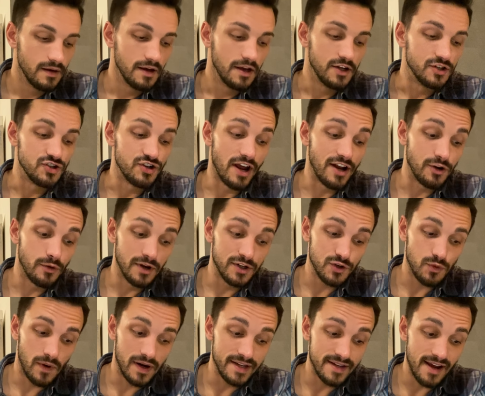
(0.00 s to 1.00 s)
January
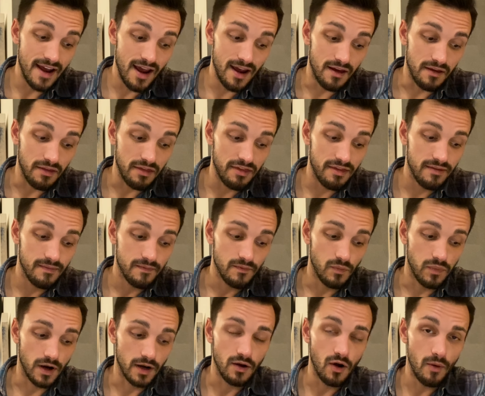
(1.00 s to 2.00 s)
28th,
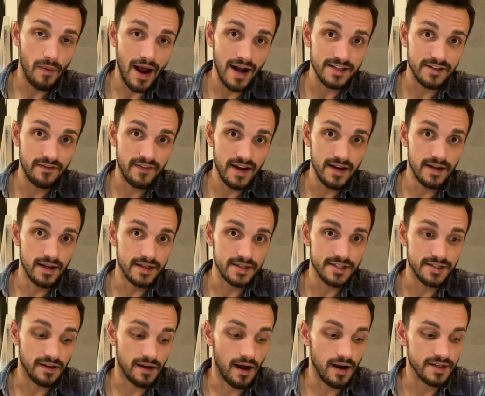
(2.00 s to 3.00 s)
we're going to go back to
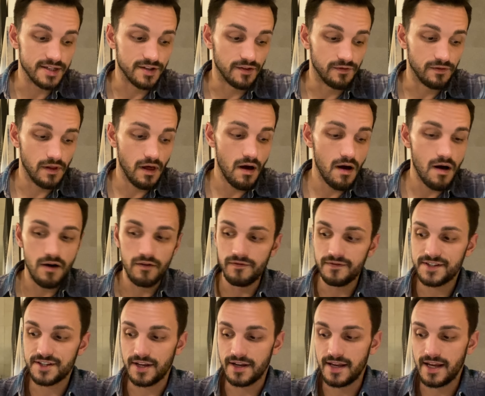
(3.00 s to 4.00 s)
Venus, the goddess of
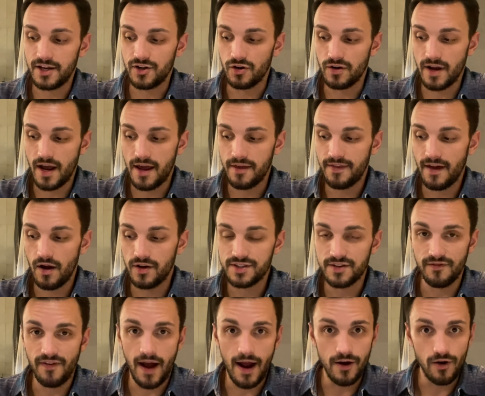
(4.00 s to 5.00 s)
love, sitting in your 9th house
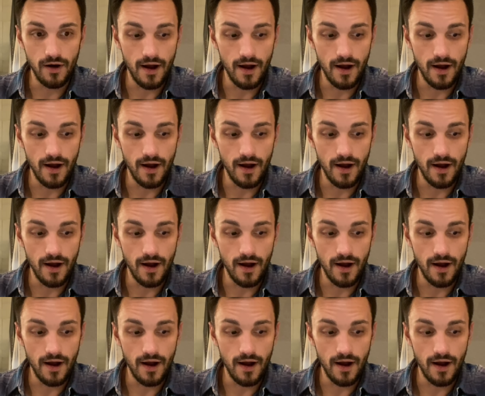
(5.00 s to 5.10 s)
of higher